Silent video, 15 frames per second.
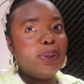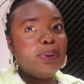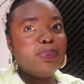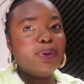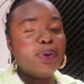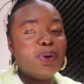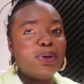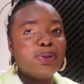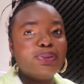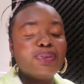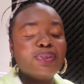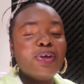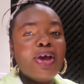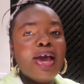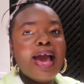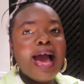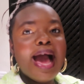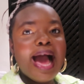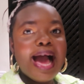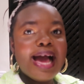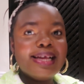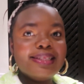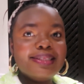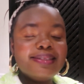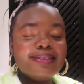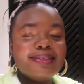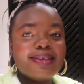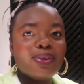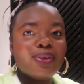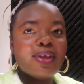oh my god. And